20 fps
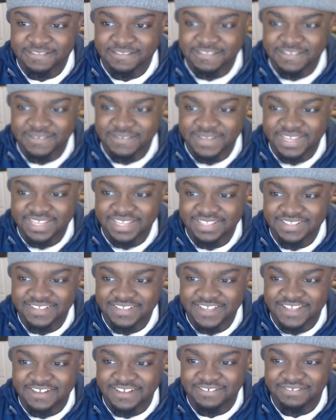okay,
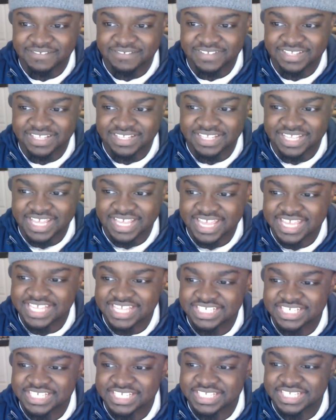look at him. Yeah,
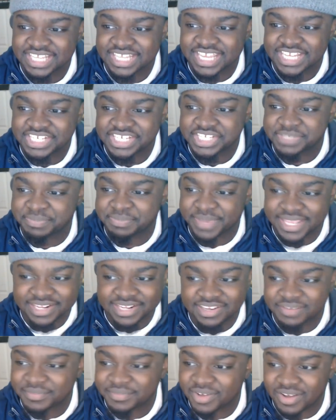he just he just
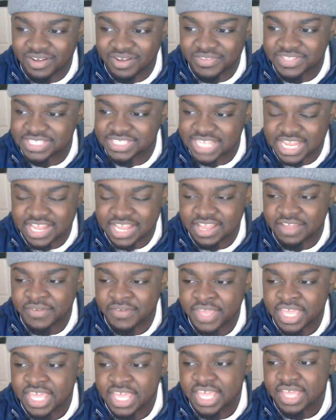beating them all the time.
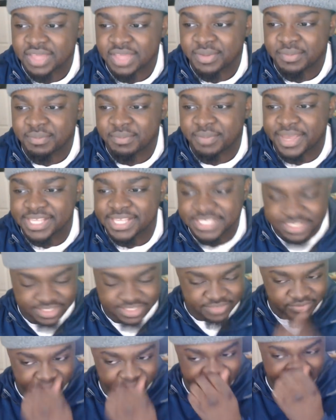Basically, what I